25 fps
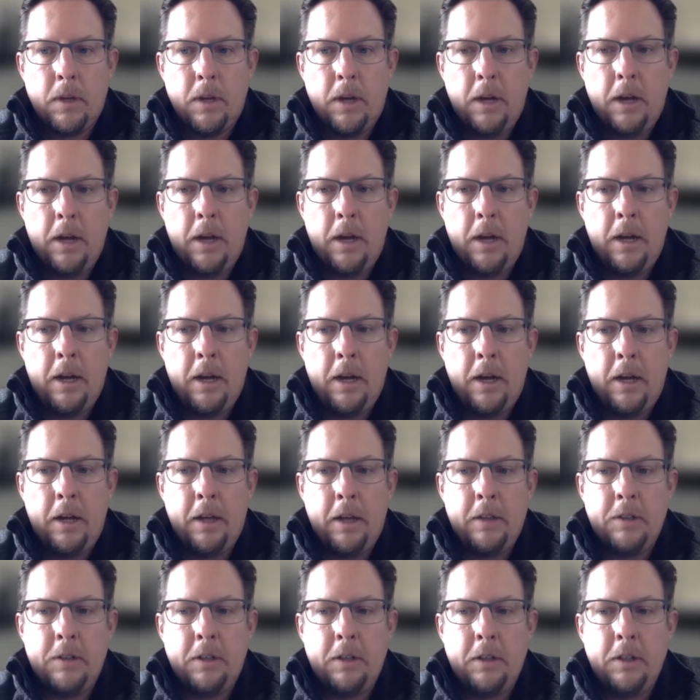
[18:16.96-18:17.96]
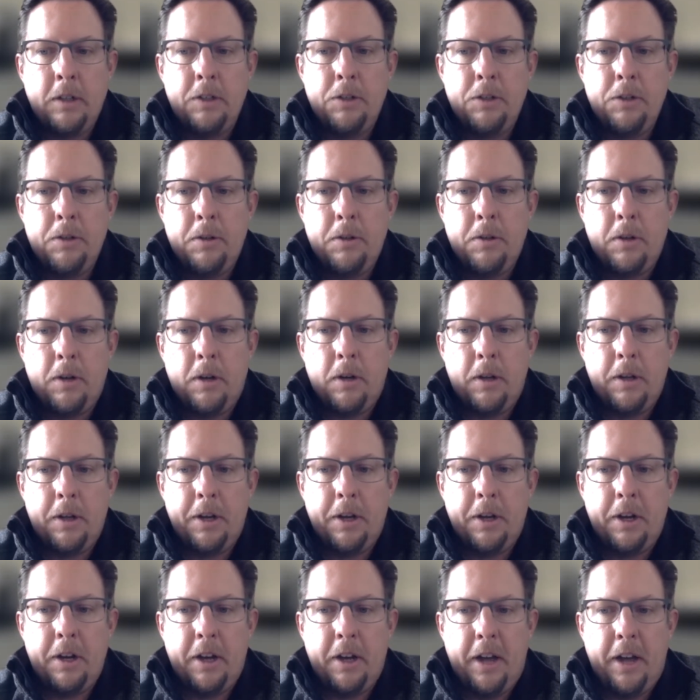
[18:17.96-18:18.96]
As long as you call
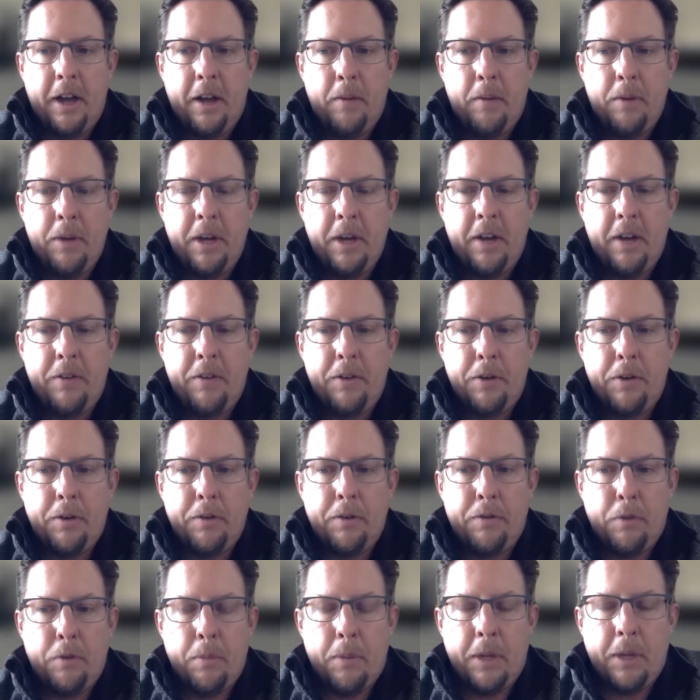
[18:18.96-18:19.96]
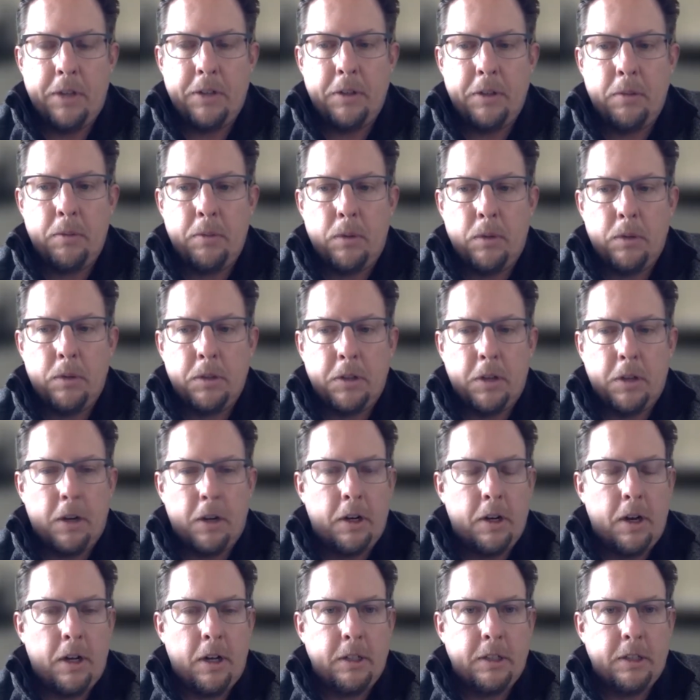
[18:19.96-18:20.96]
in and we have your information, we'll
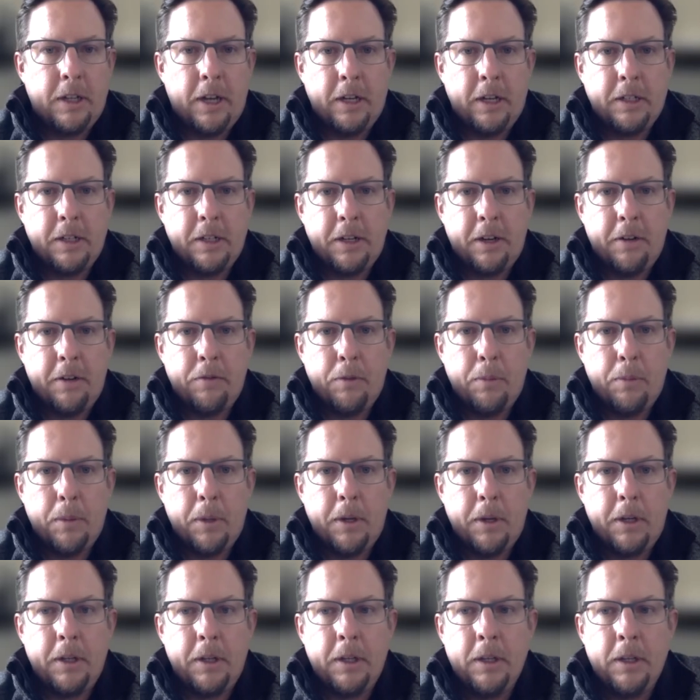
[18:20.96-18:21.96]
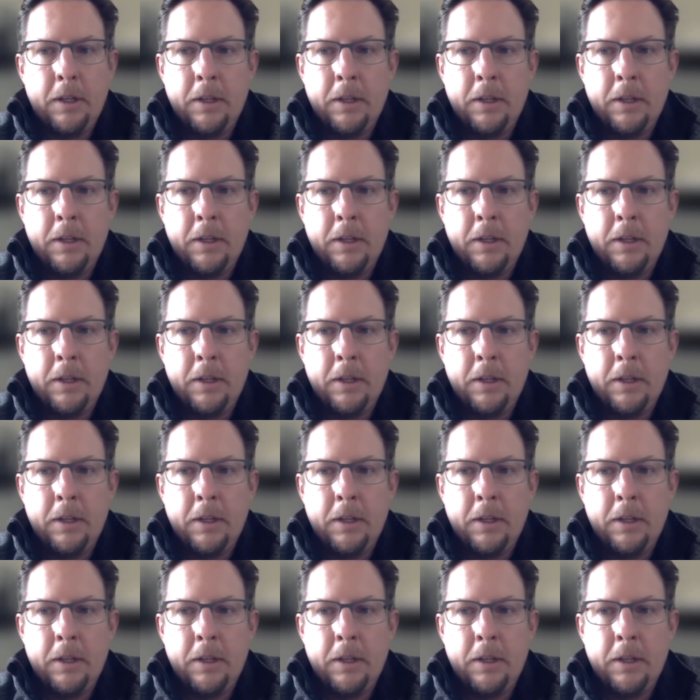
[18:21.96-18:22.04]
start contacting everybody.